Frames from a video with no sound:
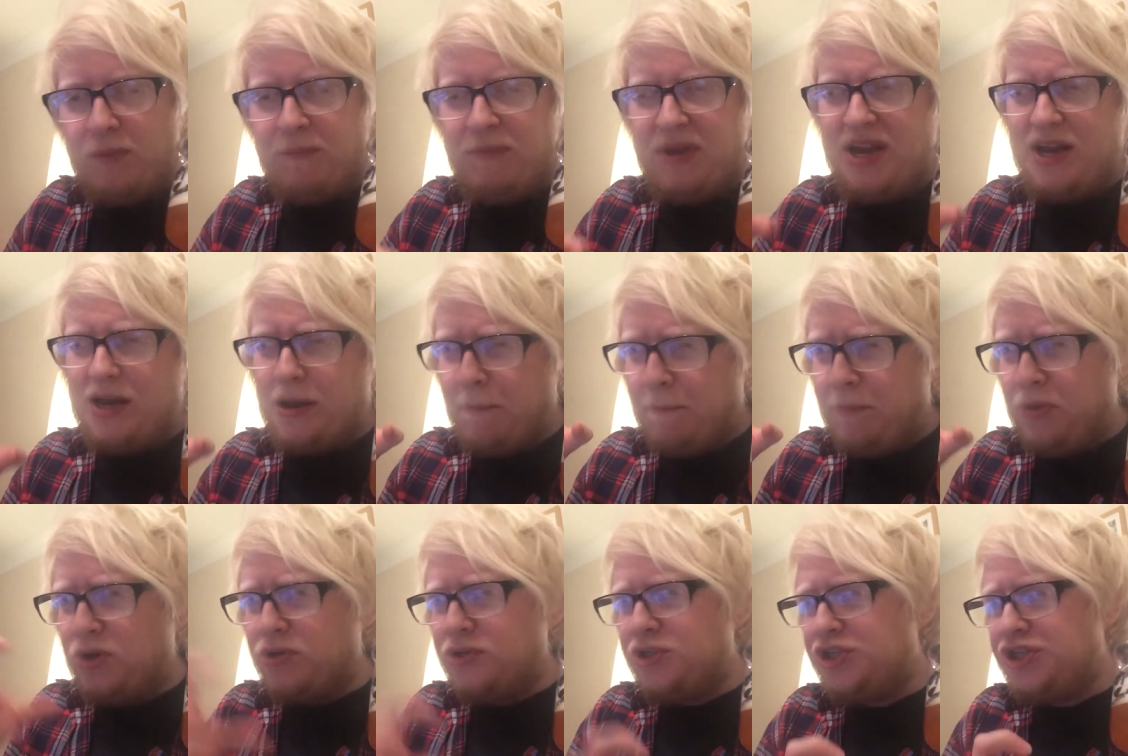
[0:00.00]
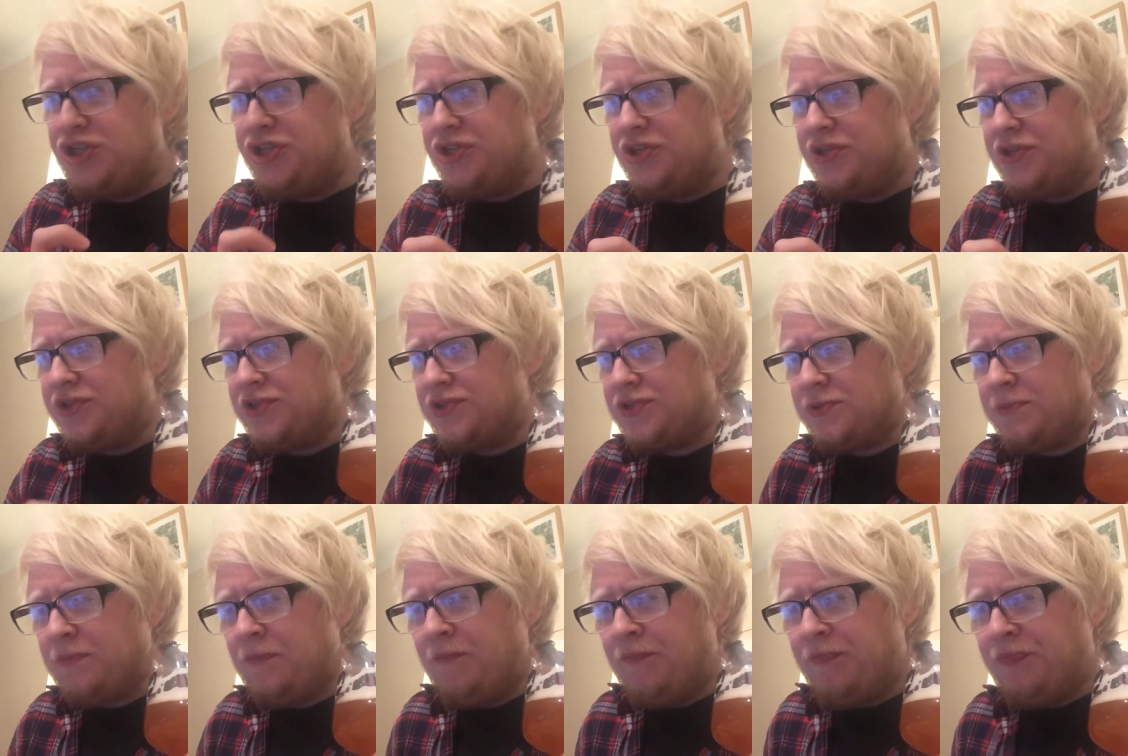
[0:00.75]
Big
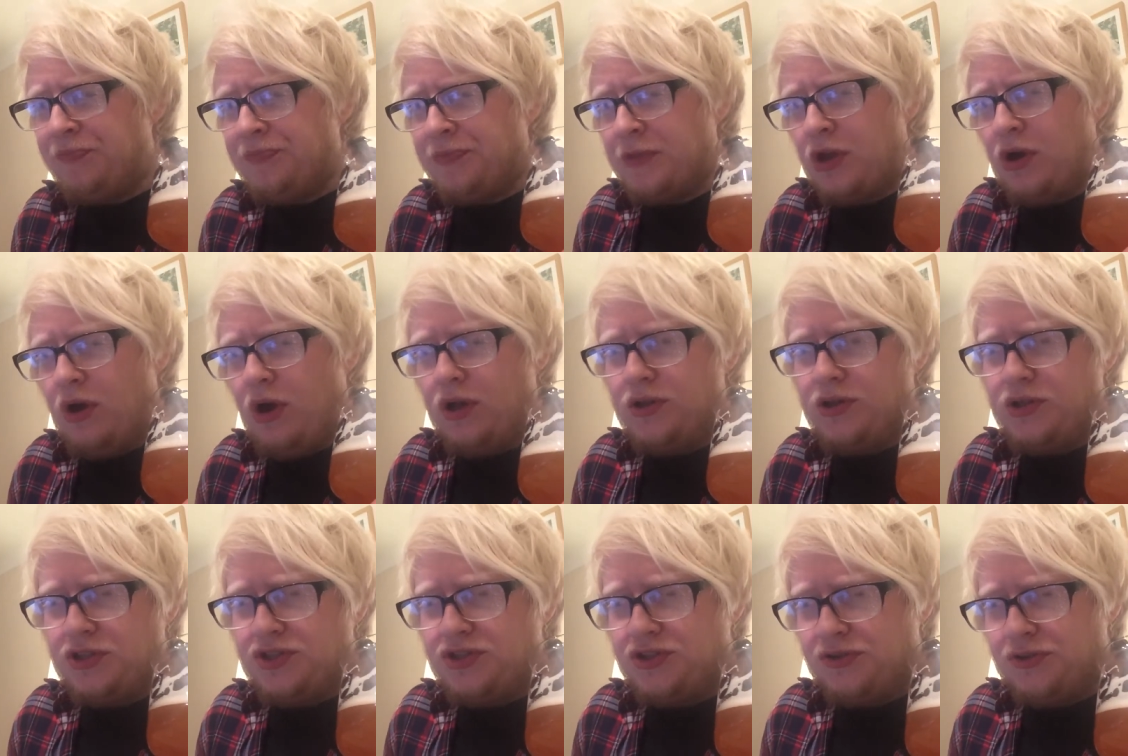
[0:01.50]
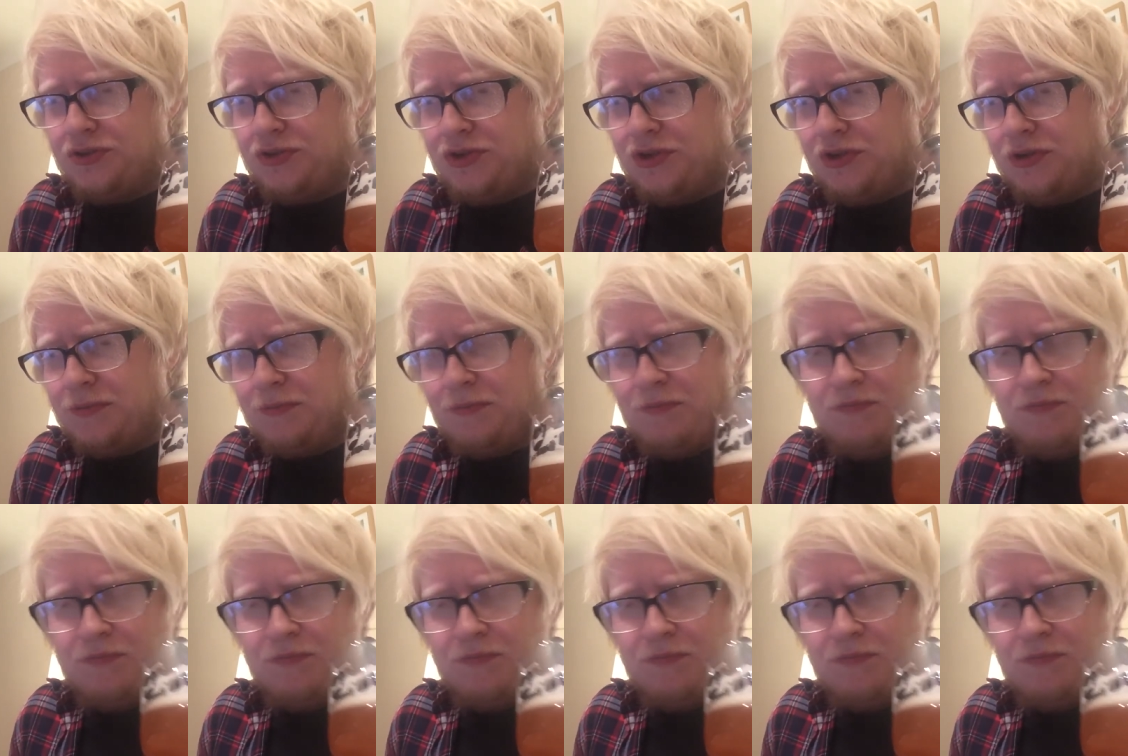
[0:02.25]
punchiness. on the tongue.